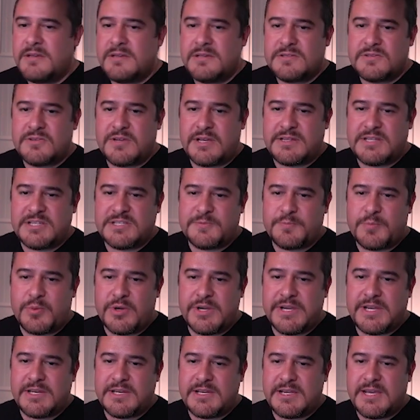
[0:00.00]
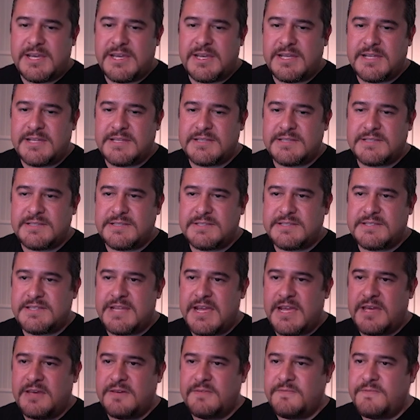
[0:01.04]
So at this point, hit
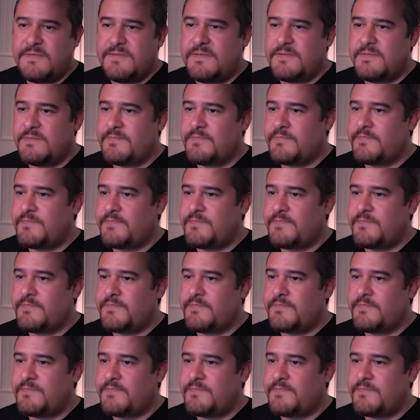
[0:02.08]
save.